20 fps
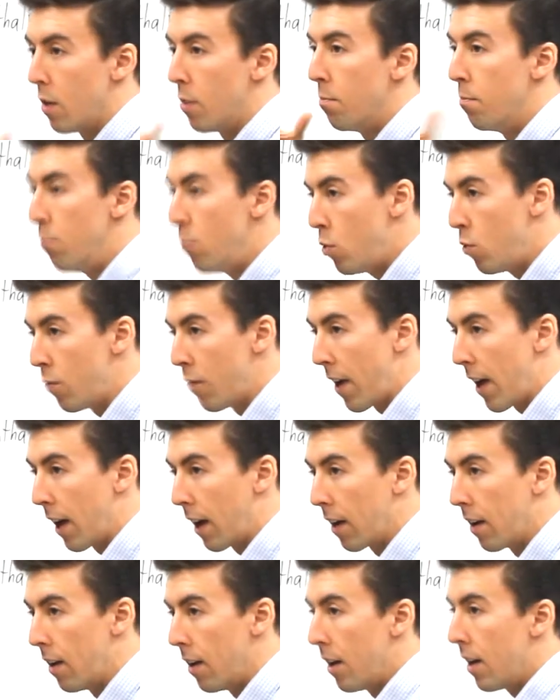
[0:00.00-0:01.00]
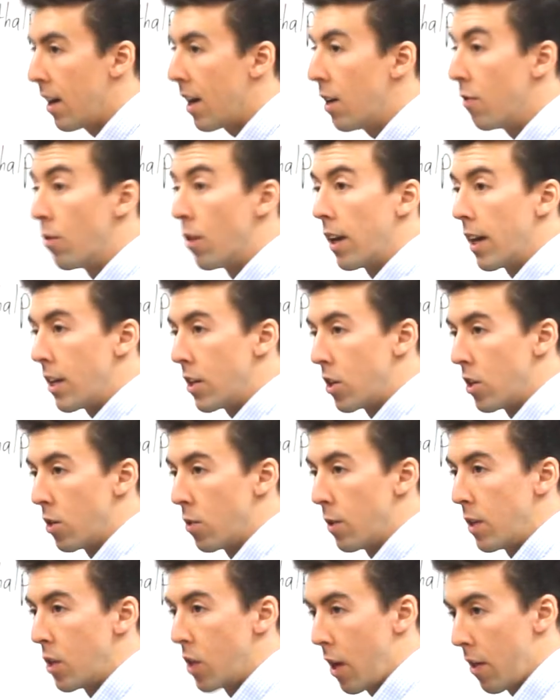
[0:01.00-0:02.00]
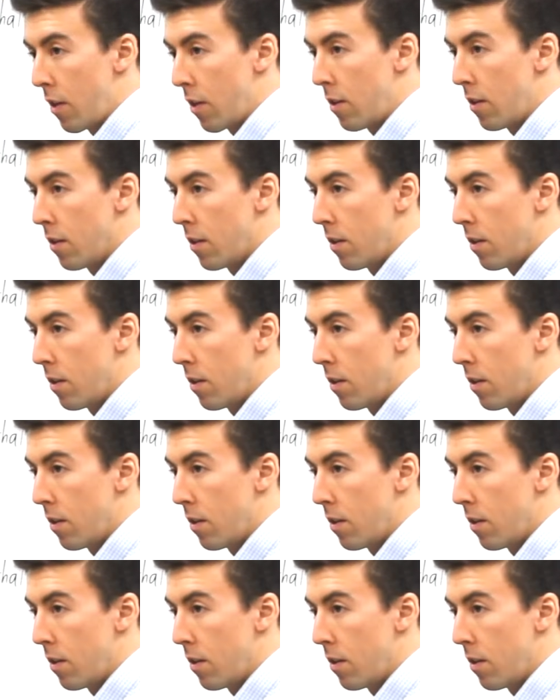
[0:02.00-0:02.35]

moving in relation to each other.